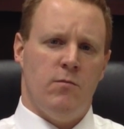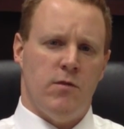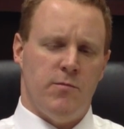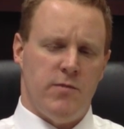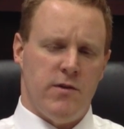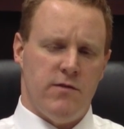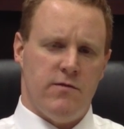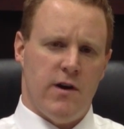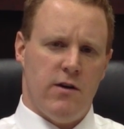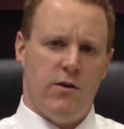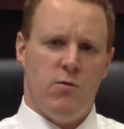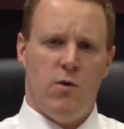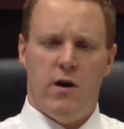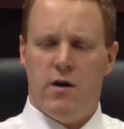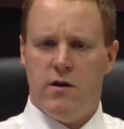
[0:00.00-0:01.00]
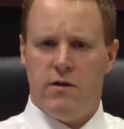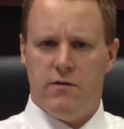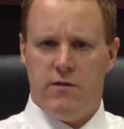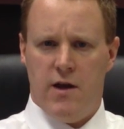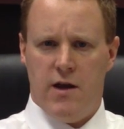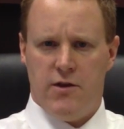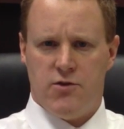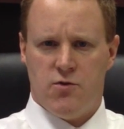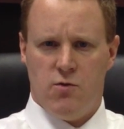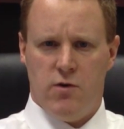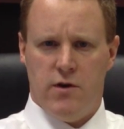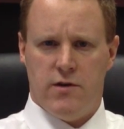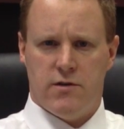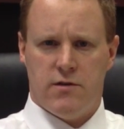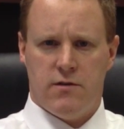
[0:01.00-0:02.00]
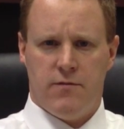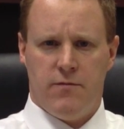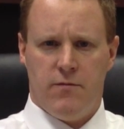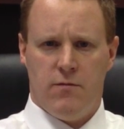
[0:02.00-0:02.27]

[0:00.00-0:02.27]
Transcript: But be very wary of that choice.